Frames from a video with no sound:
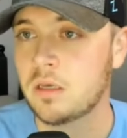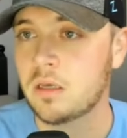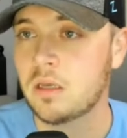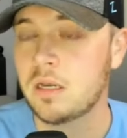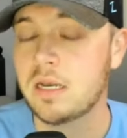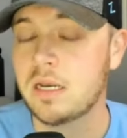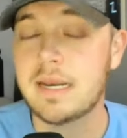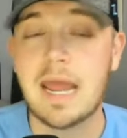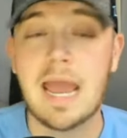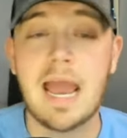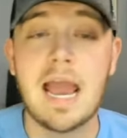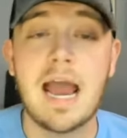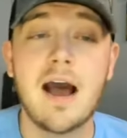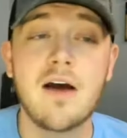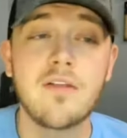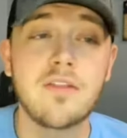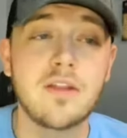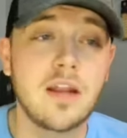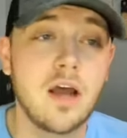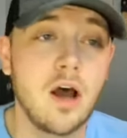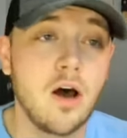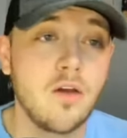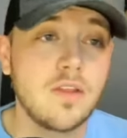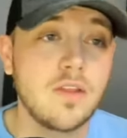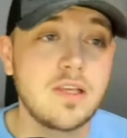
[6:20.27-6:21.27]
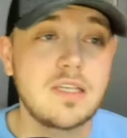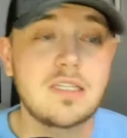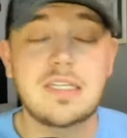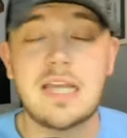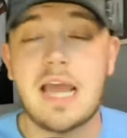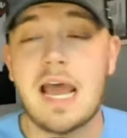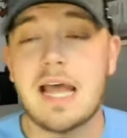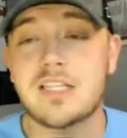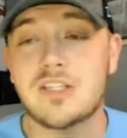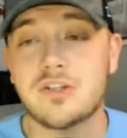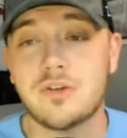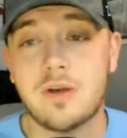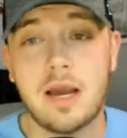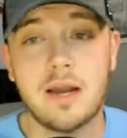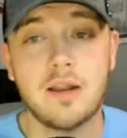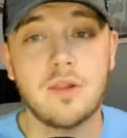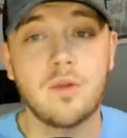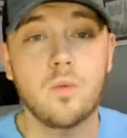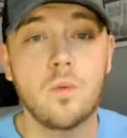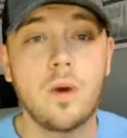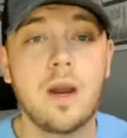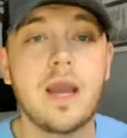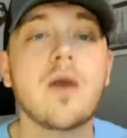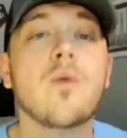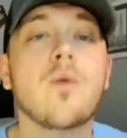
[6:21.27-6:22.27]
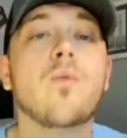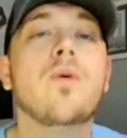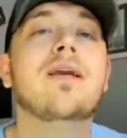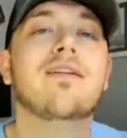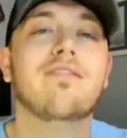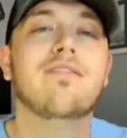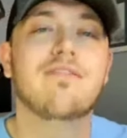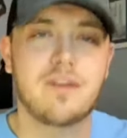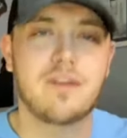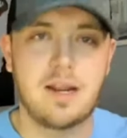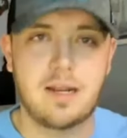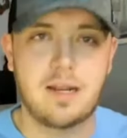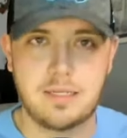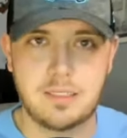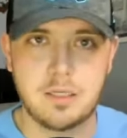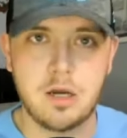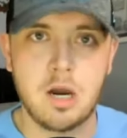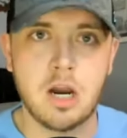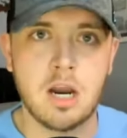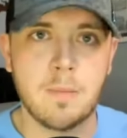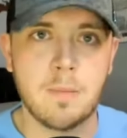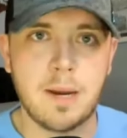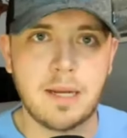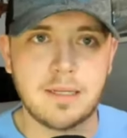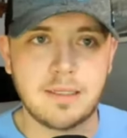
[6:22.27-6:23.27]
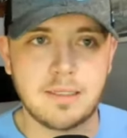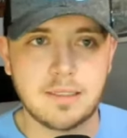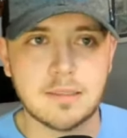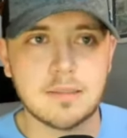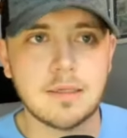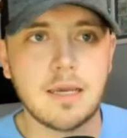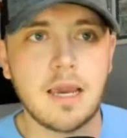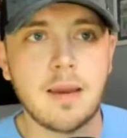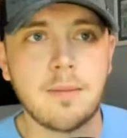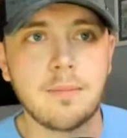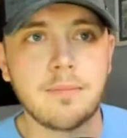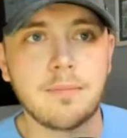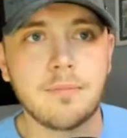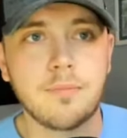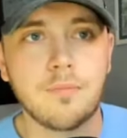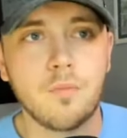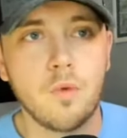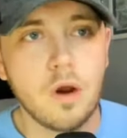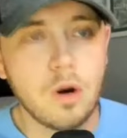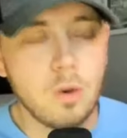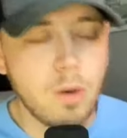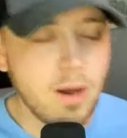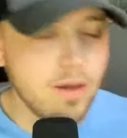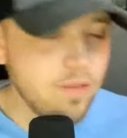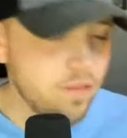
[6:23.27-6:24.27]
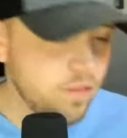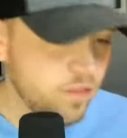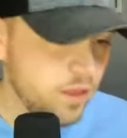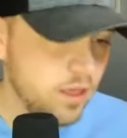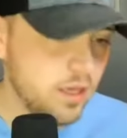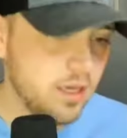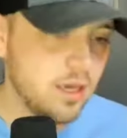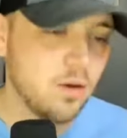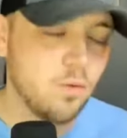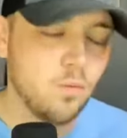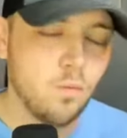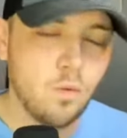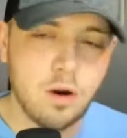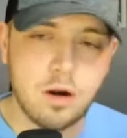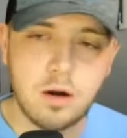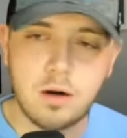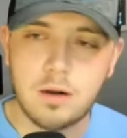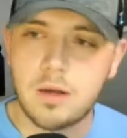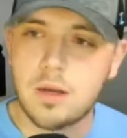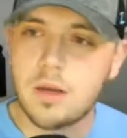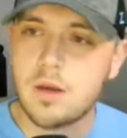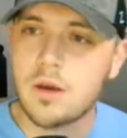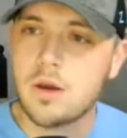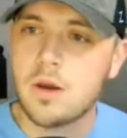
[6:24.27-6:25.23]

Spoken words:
now that all the stats are out of the way, we can finally talk about this game. What do I think? What